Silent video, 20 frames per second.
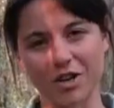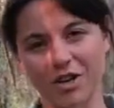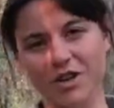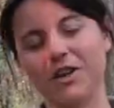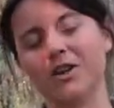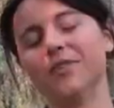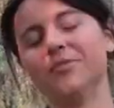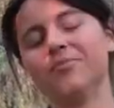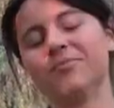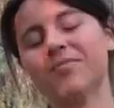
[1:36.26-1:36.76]

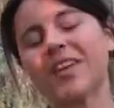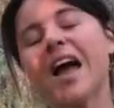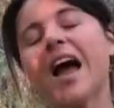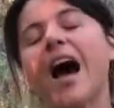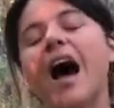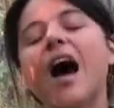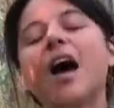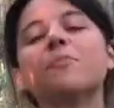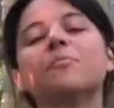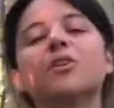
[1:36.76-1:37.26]
do.
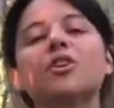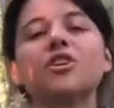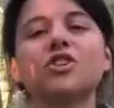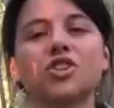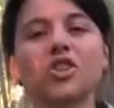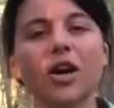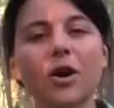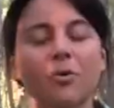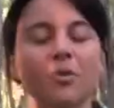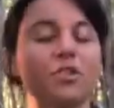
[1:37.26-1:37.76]
I'm gonna
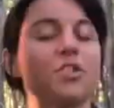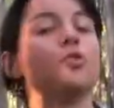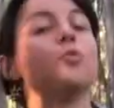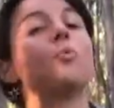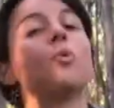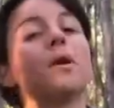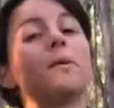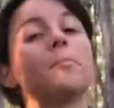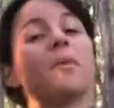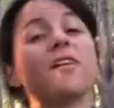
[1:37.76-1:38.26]
share with you
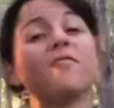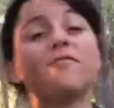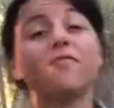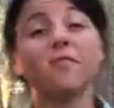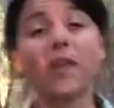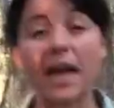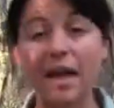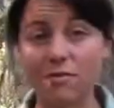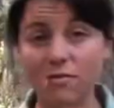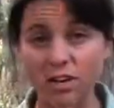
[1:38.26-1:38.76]
one of my
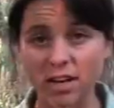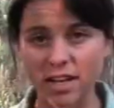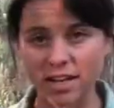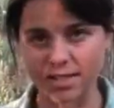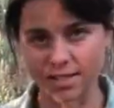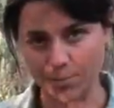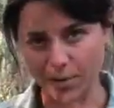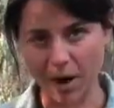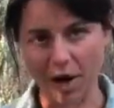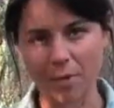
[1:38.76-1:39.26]
favorite
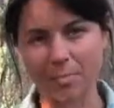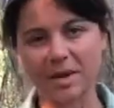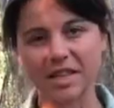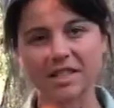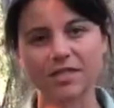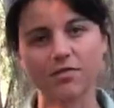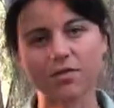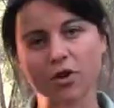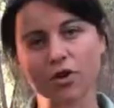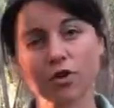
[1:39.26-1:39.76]

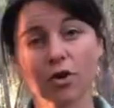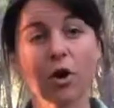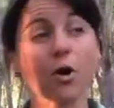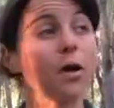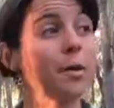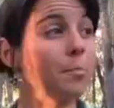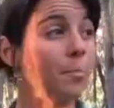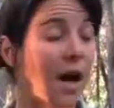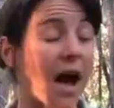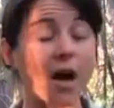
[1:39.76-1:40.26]
experiments for
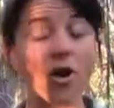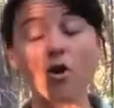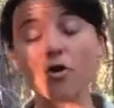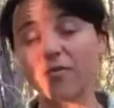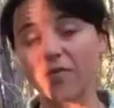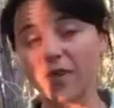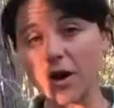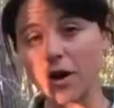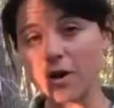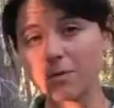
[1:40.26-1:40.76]
growing
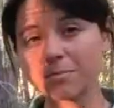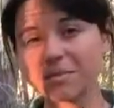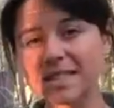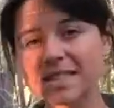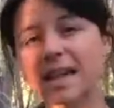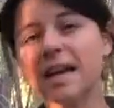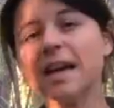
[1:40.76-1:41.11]
biofilms